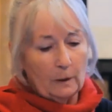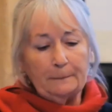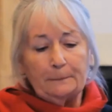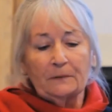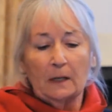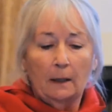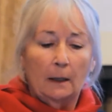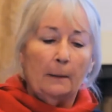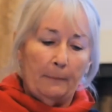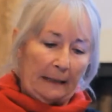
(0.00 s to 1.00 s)
one.
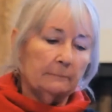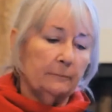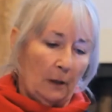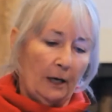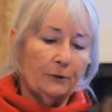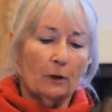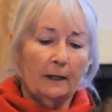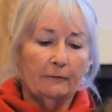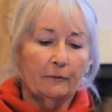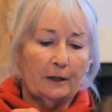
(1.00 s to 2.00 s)
But
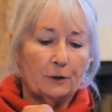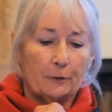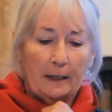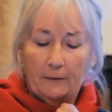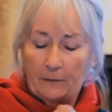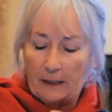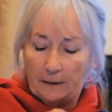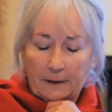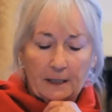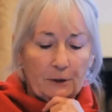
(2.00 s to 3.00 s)
hydraulic fracturing and the
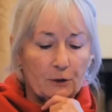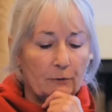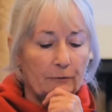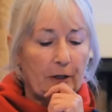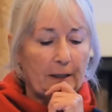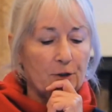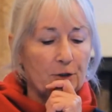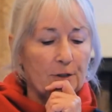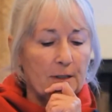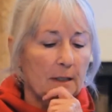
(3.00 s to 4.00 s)
unintentional
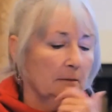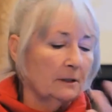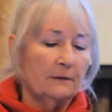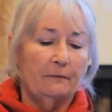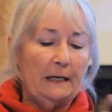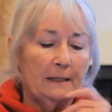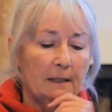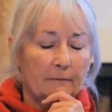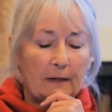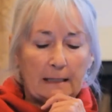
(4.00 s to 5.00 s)
fractures and
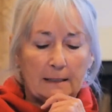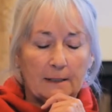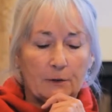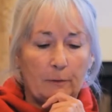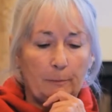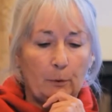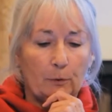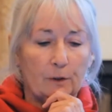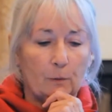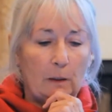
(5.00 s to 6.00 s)
venting of gases are
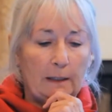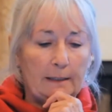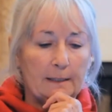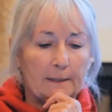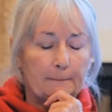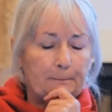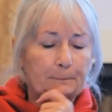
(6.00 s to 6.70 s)
important ways.